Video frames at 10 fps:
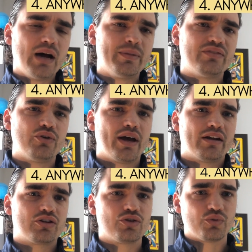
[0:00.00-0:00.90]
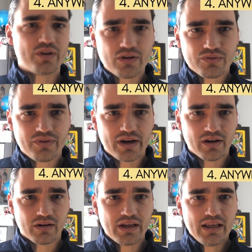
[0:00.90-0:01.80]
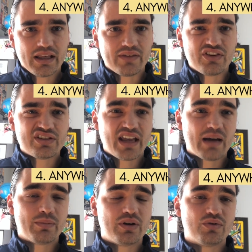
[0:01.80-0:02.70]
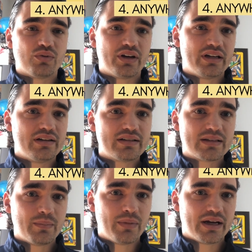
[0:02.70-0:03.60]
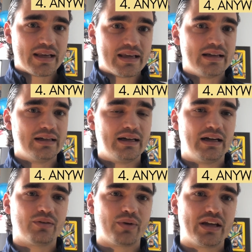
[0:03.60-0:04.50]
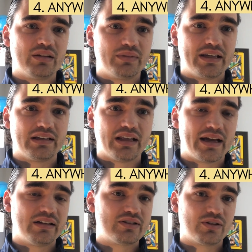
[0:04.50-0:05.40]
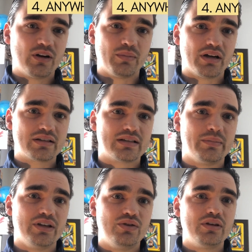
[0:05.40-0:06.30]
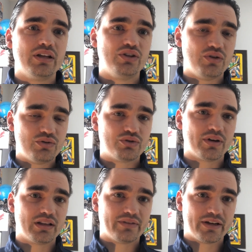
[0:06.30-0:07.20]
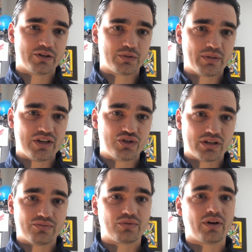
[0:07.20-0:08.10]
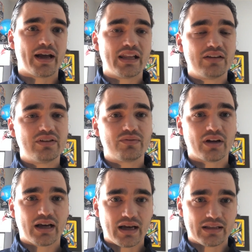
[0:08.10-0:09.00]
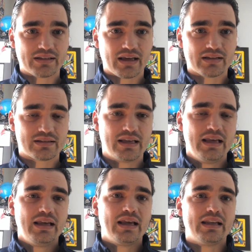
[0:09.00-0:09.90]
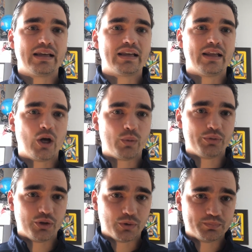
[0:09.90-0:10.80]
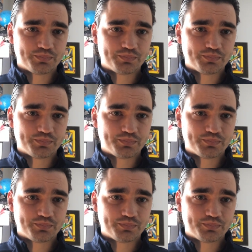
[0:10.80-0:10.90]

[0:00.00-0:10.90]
if you're at a career fair, if you just happen to run into somebody randomly in line at Starbucks, I mean, you can use your elevator speech in a variety of different contexts, and it can help you